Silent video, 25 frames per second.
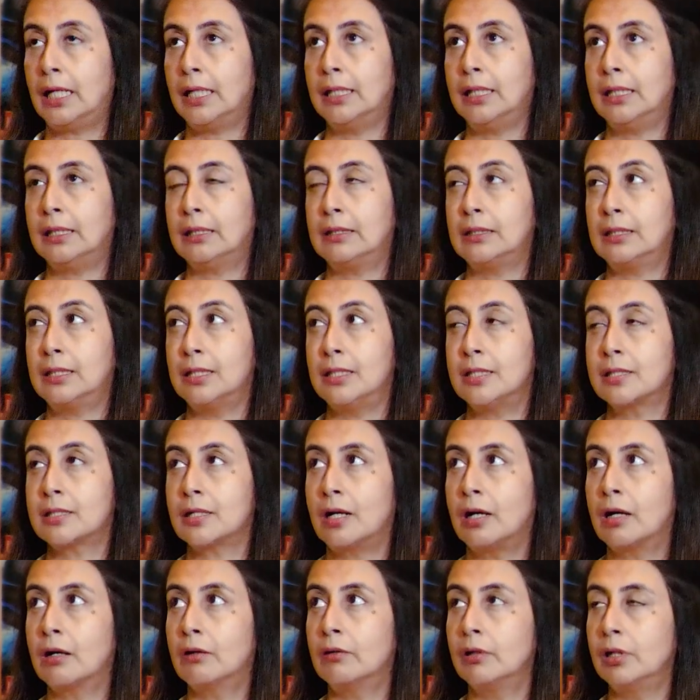identities,
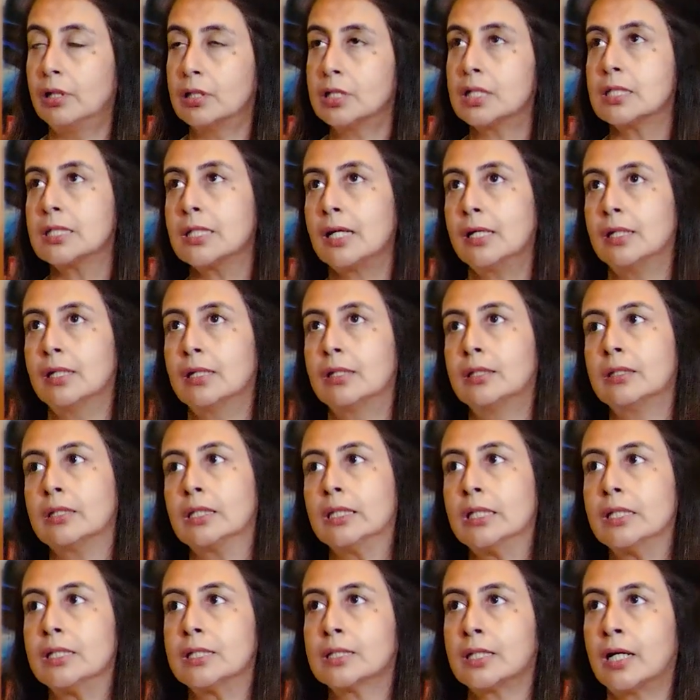our religious
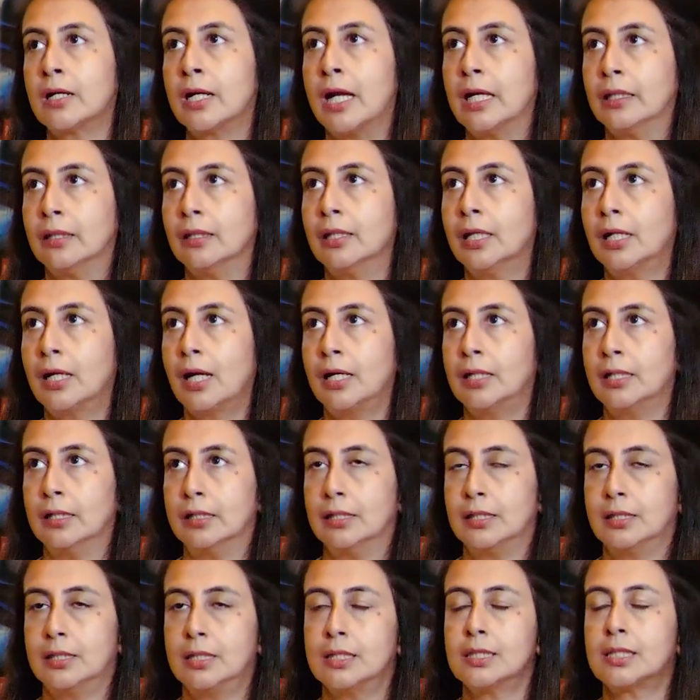identities, our ethnic
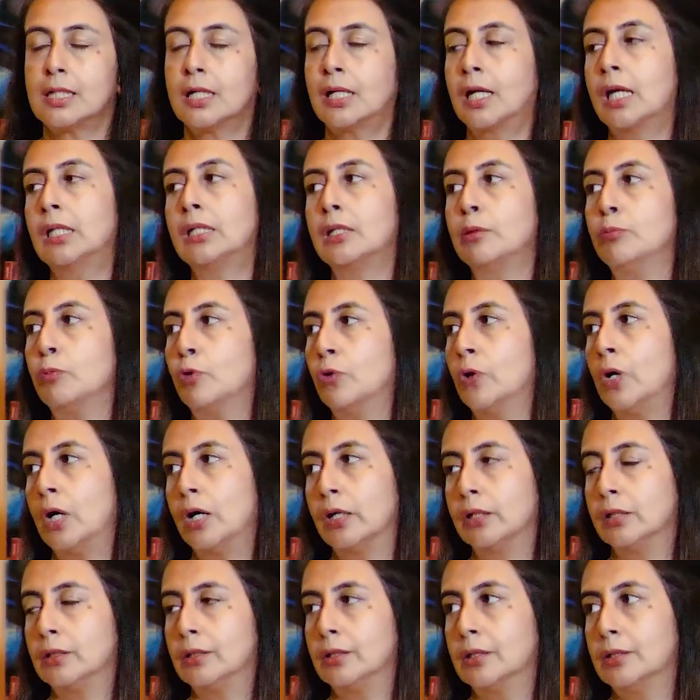identities are getting more
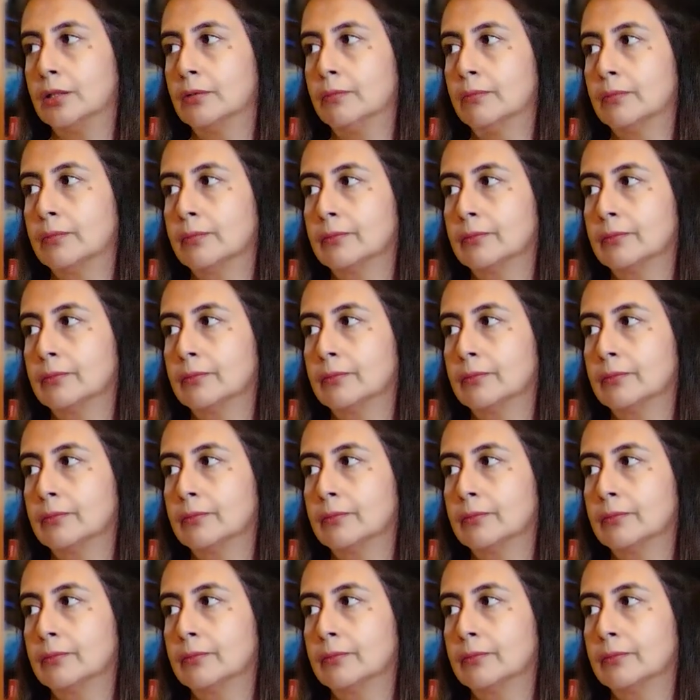hardened.